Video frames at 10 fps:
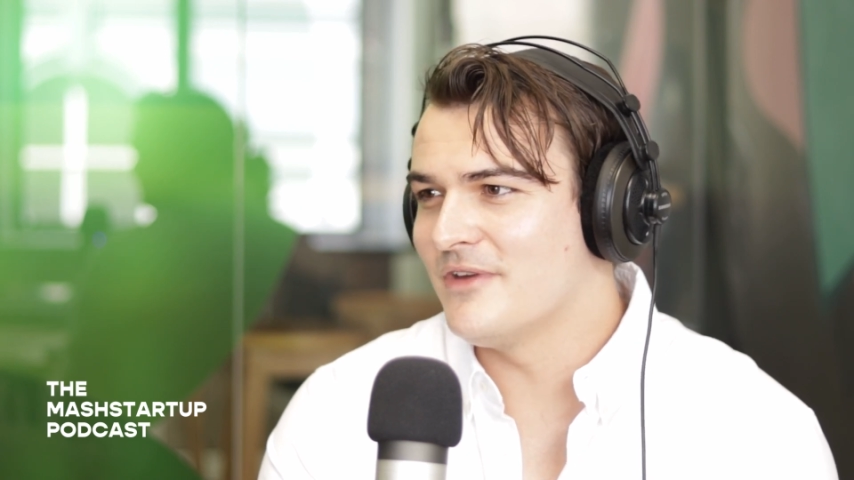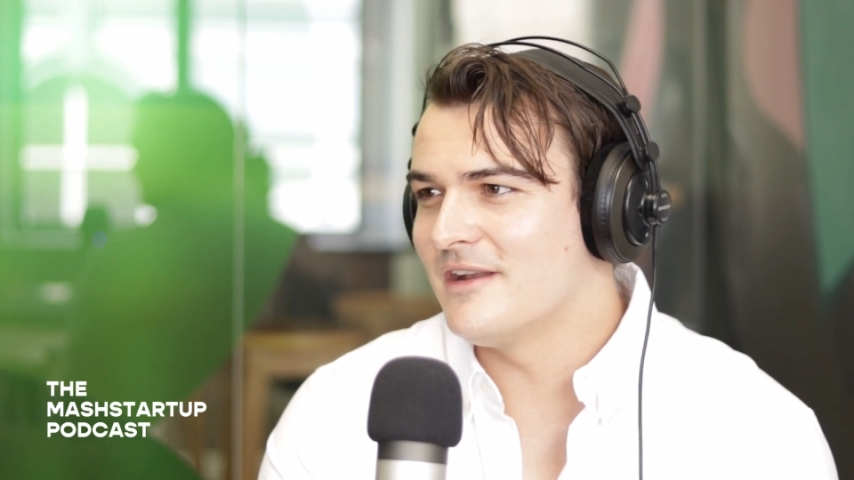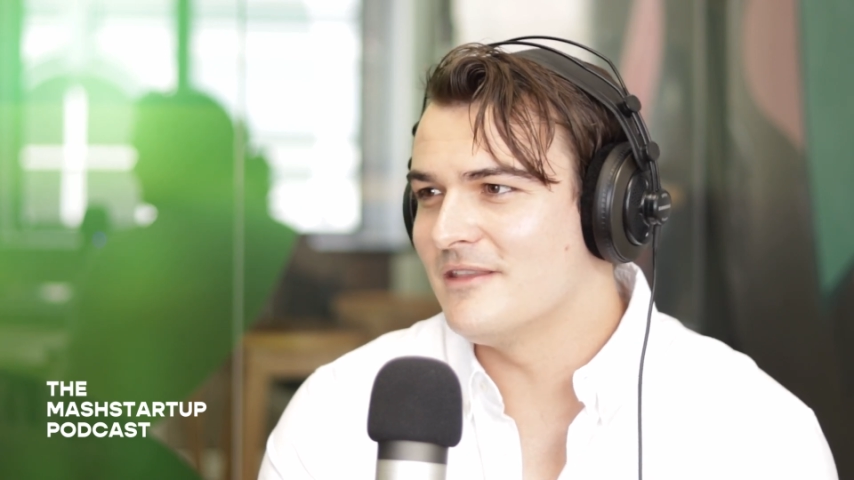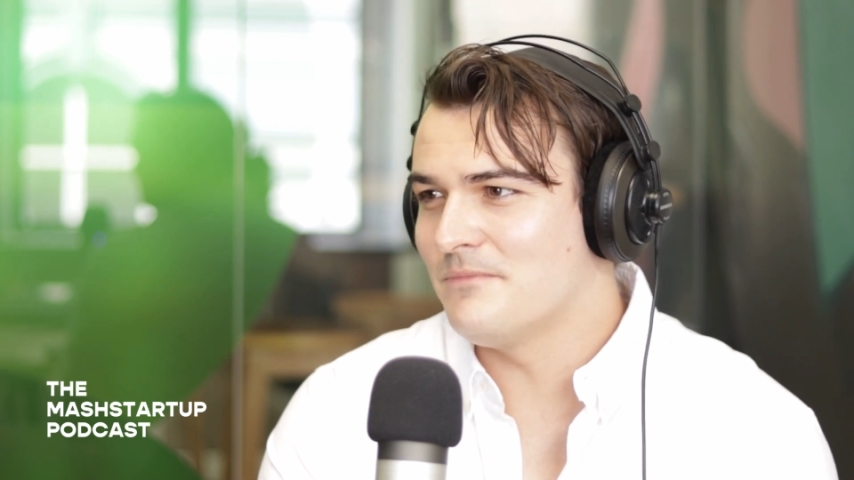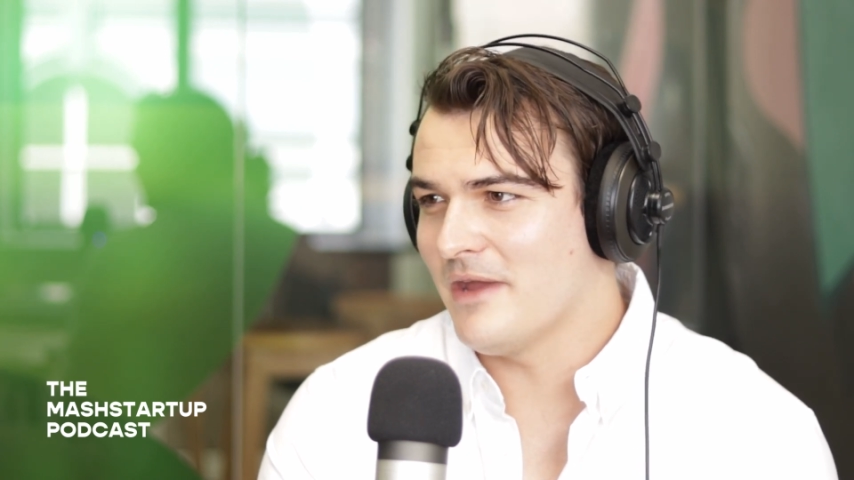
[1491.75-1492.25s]

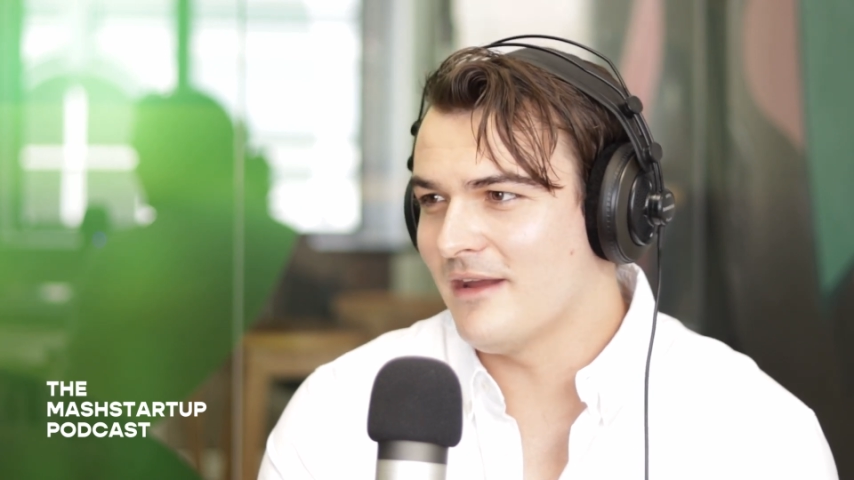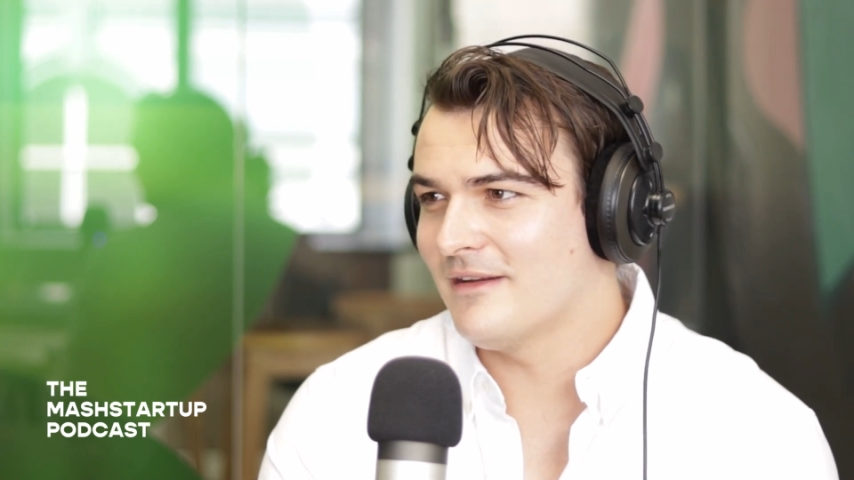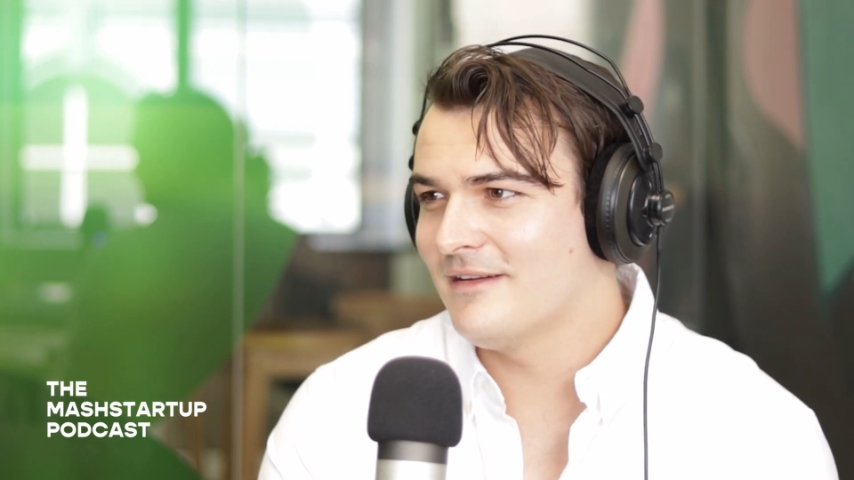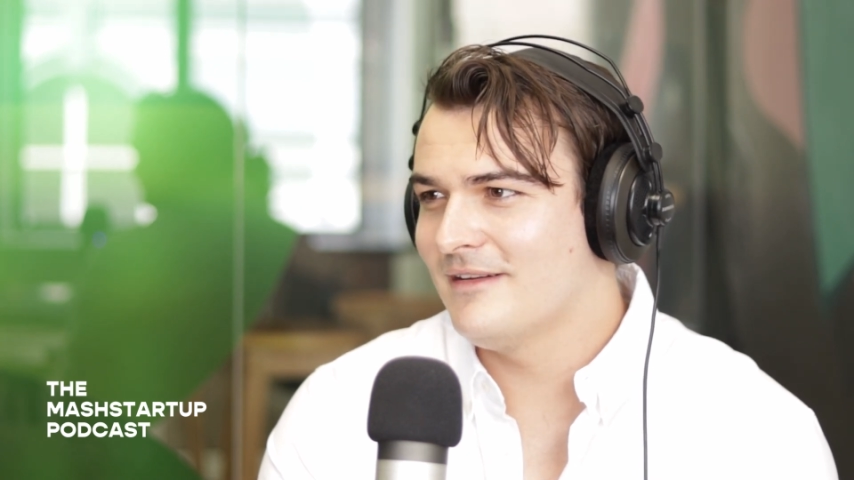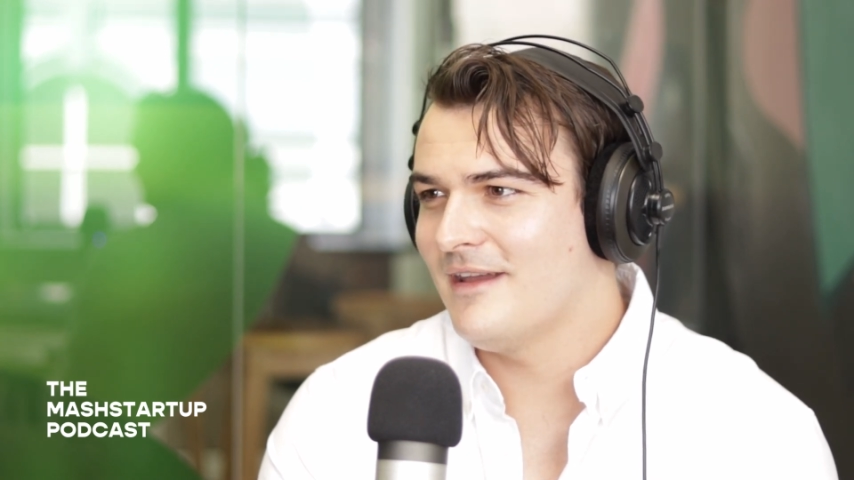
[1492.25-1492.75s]
rand in the
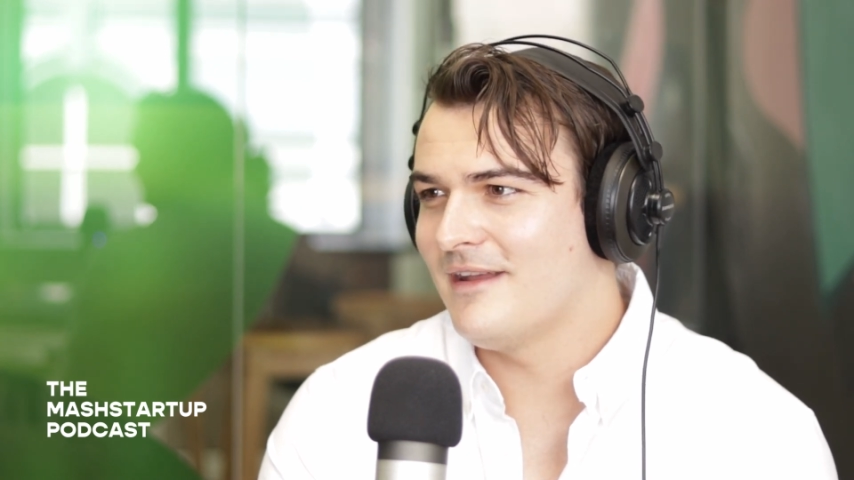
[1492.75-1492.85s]
bank.